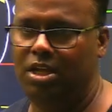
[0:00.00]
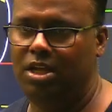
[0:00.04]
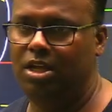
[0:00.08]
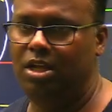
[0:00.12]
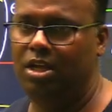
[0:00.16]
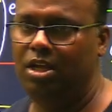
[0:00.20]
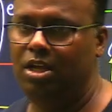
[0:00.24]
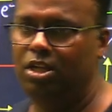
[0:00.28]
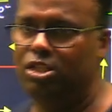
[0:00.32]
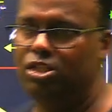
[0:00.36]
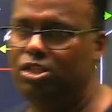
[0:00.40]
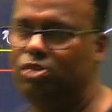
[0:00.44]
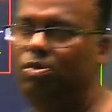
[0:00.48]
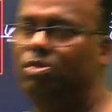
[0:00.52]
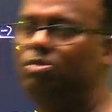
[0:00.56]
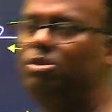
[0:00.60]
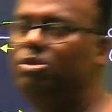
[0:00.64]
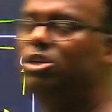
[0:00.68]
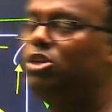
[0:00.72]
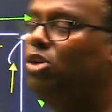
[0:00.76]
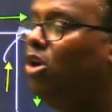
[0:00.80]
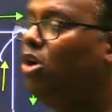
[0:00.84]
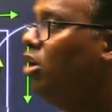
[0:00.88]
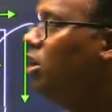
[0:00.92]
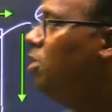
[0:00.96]
So when we
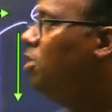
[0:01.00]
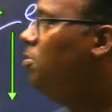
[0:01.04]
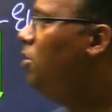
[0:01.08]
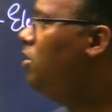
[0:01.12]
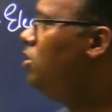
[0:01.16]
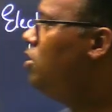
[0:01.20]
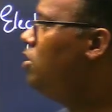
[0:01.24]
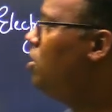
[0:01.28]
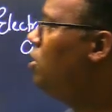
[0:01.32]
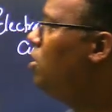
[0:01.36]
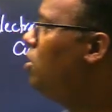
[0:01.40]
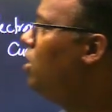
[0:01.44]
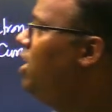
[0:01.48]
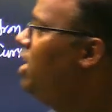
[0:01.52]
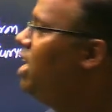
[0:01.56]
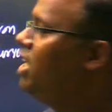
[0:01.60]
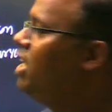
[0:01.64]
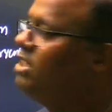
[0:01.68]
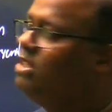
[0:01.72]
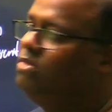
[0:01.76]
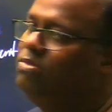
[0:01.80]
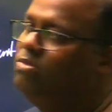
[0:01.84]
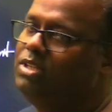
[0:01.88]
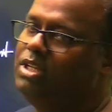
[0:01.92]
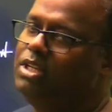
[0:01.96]
talk about
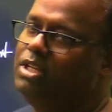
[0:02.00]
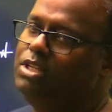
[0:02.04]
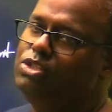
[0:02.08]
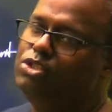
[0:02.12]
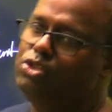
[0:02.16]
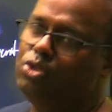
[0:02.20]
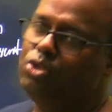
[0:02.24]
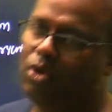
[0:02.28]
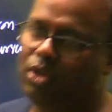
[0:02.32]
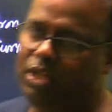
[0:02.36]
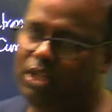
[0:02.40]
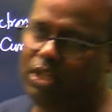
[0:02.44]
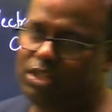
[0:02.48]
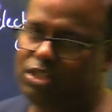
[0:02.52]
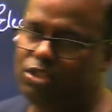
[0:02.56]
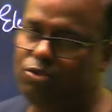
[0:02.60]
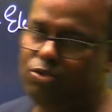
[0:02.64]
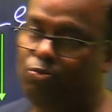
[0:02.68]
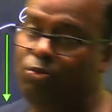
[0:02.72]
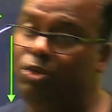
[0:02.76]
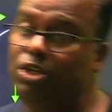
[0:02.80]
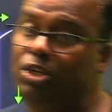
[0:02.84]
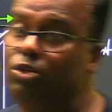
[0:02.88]
conductivity in solids, we do